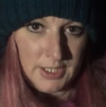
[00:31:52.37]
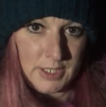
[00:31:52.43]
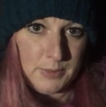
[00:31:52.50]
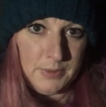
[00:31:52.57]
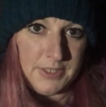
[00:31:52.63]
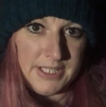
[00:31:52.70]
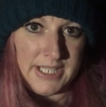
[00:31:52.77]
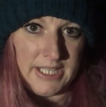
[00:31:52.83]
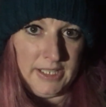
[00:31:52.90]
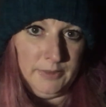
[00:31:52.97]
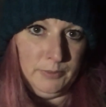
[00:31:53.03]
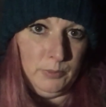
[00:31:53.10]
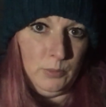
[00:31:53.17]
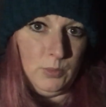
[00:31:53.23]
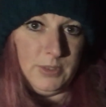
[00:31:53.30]
So we'll see.
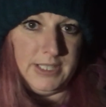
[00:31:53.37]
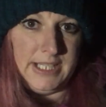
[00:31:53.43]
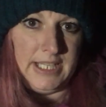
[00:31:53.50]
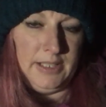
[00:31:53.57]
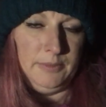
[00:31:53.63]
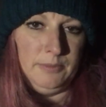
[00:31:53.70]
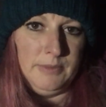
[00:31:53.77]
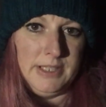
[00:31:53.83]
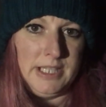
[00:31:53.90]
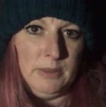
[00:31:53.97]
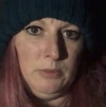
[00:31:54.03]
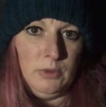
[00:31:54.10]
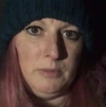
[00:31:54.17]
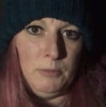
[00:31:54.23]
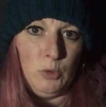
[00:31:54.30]
See
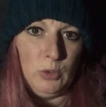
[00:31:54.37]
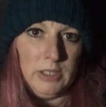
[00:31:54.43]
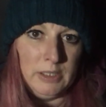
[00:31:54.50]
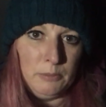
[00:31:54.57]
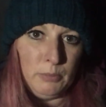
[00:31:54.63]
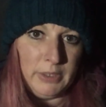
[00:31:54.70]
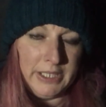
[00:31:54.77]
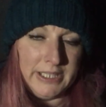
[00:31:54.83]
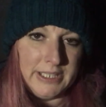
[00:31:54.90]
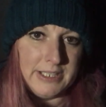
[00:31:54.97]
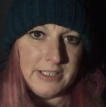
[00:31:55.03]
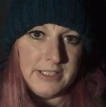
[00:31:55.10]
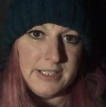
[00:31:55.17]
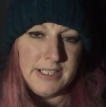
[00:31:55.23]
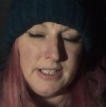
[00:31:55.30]
what the morning
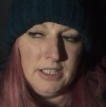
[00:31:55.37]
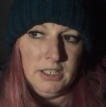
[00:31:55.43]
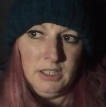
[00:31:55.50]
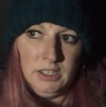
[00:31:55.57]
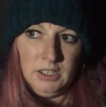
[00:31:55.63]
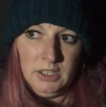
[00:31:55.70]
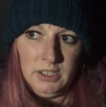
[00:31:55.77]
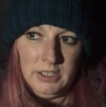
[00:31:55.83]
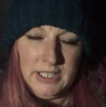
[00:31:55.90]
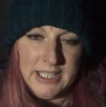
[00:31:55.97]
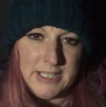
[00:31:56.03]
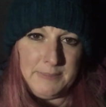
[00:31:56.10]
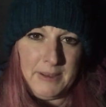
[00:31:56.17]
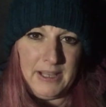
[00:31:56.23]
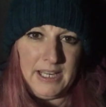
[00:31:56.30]
brings.
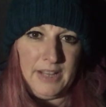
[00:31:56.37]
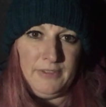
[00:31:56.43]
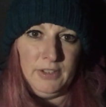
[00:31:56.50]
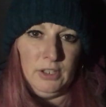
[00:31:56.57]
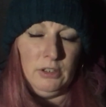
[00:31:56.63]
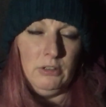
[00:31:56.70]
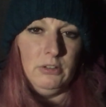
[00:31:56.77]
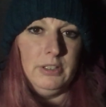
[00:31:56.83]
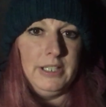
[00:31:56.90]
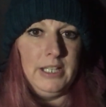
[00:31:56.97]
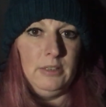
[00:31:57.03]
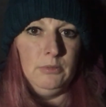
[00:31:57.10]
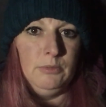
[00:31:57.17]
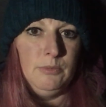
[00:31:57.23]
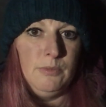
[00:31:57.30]
It's about 11 o'clock
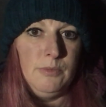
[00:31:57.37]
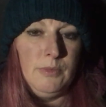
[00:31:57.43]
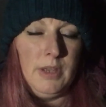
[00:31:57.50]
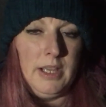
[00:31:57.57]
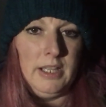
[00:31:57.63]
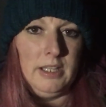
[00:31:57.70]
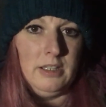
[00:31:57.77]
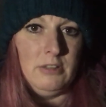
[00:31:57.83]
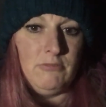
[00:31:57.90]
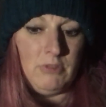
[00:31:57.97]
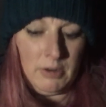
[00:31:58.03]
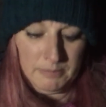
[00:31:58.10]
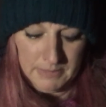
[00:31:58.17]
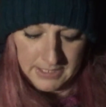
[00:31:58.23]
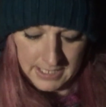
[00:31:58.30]
now, and the
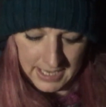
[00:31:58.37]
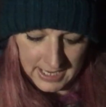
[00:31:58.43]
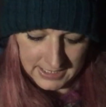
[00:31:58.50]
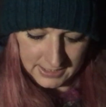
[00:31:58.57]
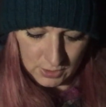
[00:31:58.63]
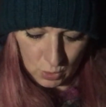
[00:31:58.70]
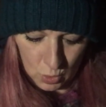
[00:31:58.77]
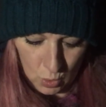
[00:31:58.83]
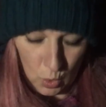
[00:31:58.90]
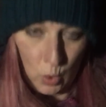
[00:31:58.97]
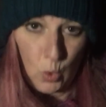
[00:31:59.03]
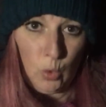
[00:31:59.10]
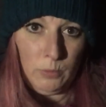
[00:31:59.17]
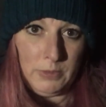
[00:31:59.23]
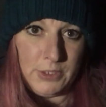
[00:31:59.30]
rum has
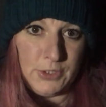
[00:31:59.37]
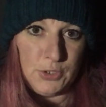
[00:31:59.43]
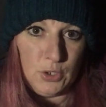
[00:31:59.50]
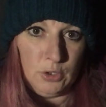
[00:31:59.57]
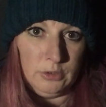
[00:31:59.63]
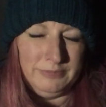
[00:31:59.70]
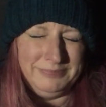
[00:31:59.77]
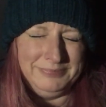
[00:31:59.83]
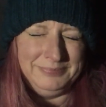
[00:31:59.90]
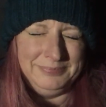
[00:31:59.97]
almost gone.